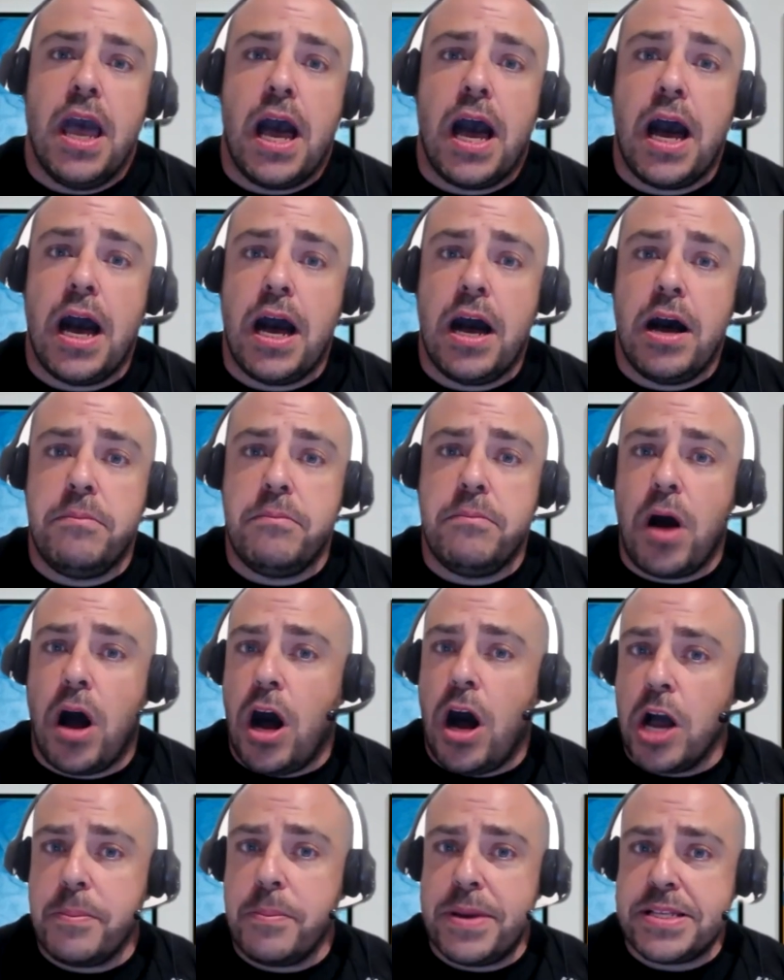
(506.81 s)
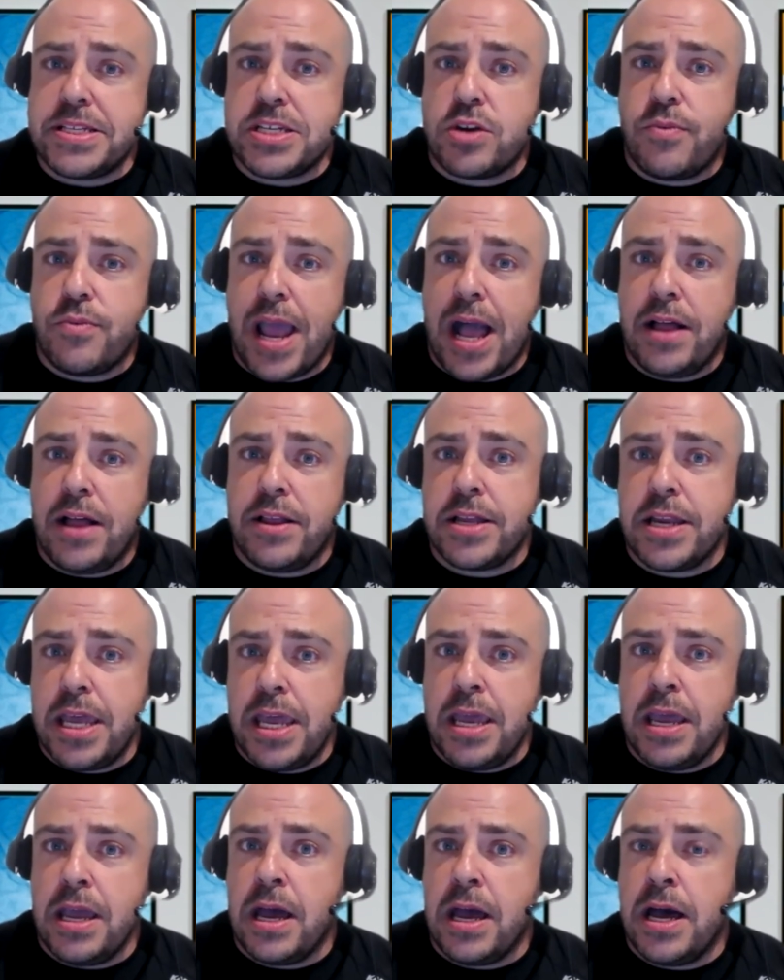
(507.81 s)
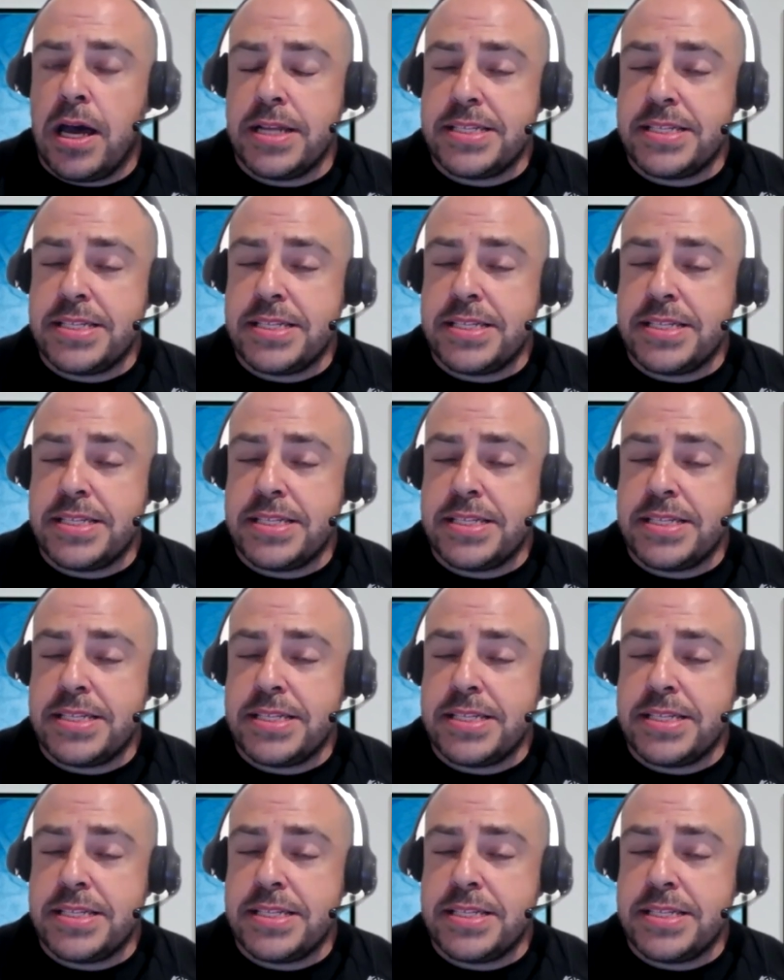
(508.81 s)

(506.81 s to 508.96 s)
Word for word: um, augmented reality uh,